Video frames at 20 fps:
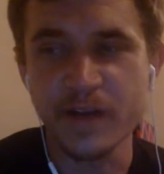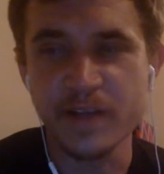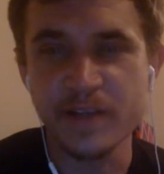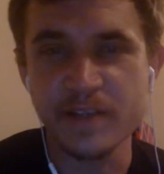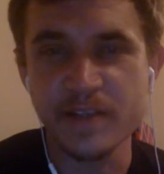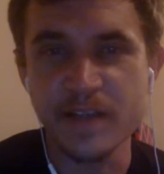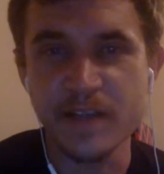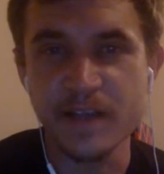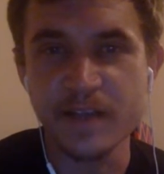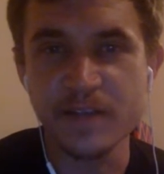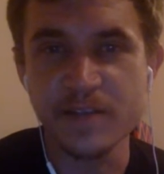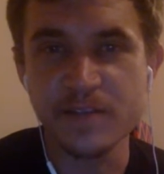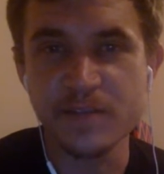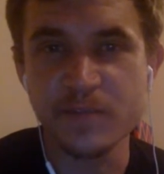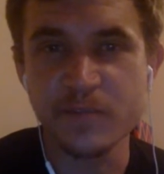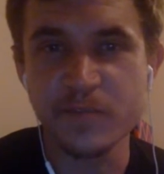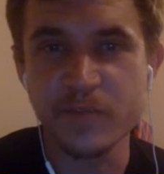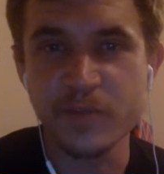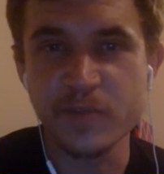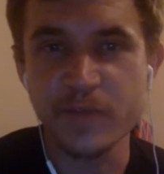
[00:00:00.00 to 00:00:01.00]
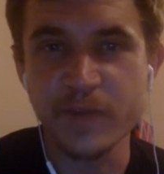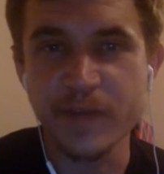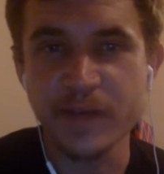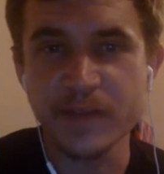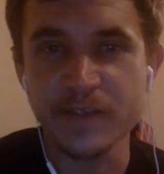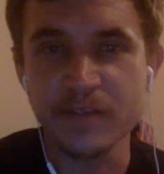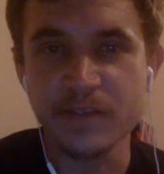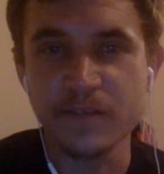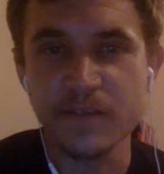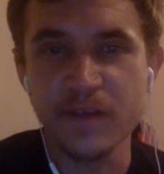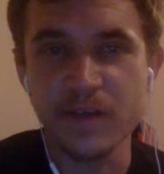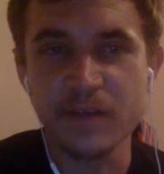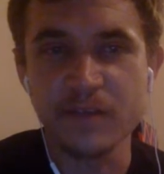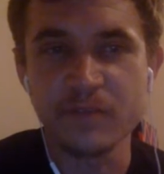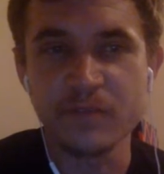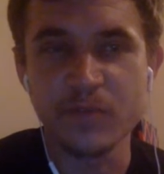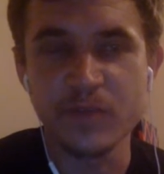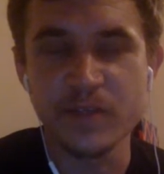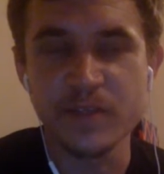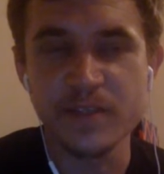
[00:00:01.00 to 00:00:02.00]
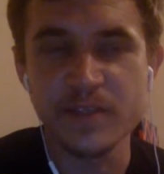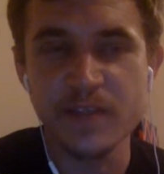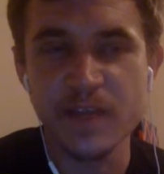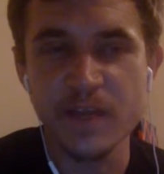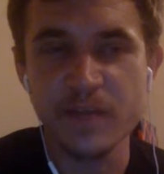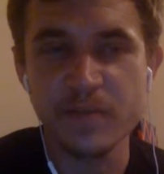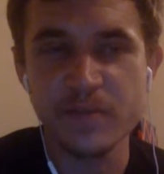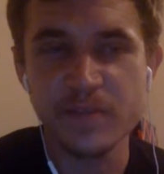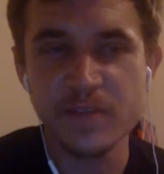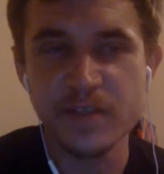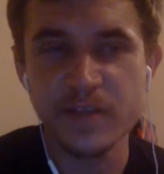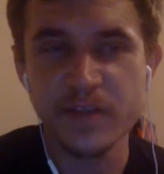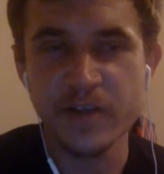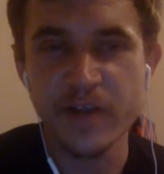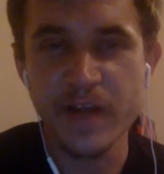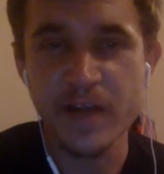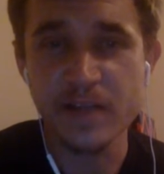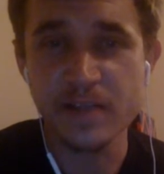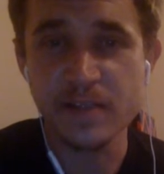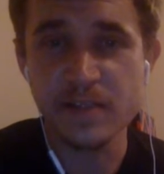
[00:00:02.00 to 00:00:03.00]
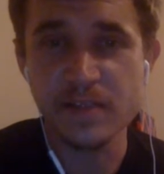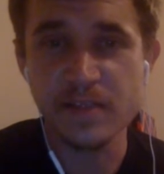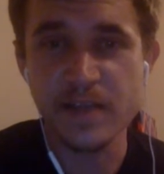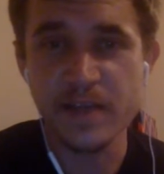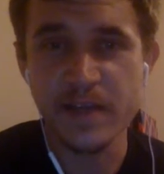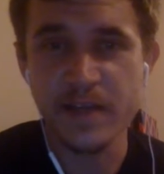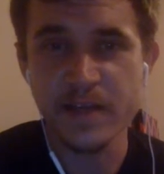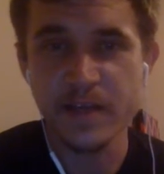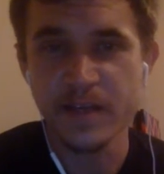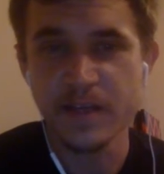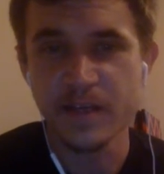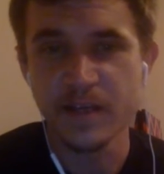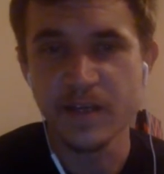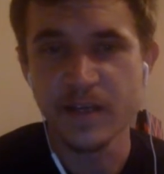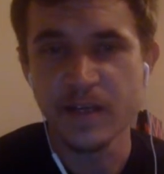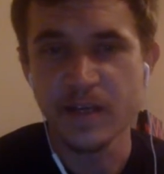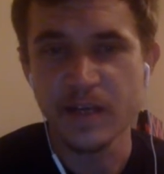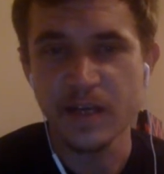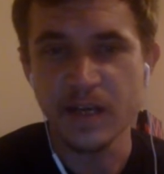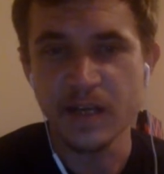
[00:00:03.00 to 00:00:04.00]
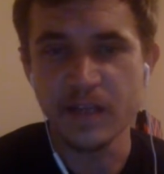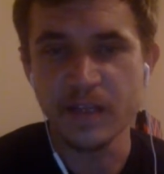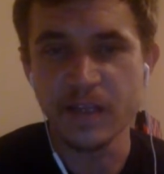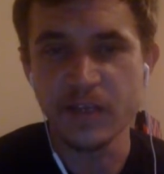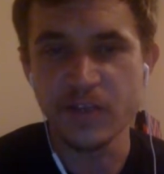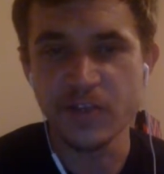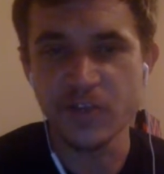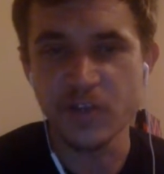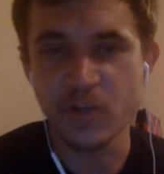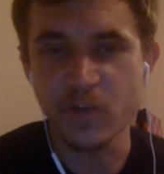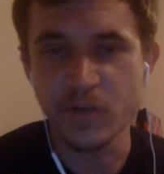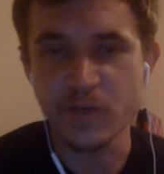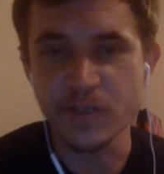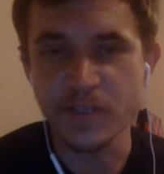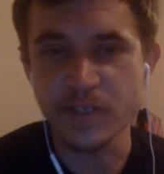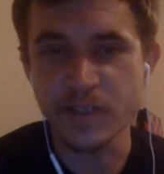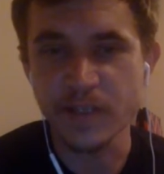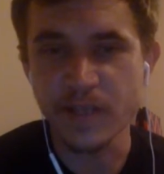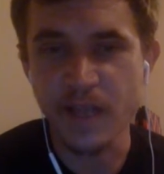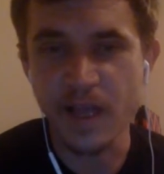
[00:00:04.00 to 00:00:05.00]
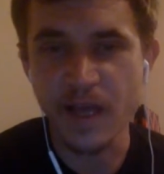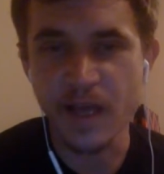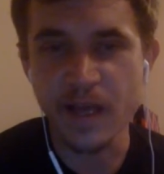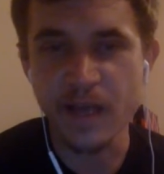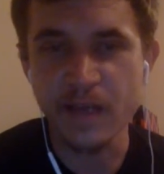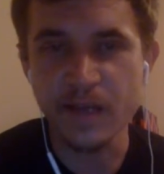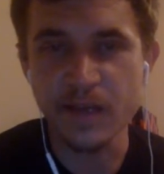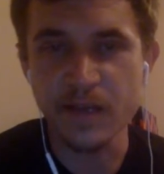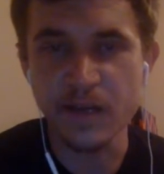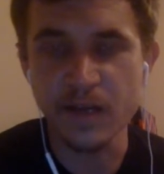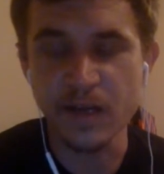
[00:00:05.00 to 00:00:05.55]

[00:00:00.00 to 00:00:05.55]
statist perspective on what Sam Seder has to say, I think you should question that.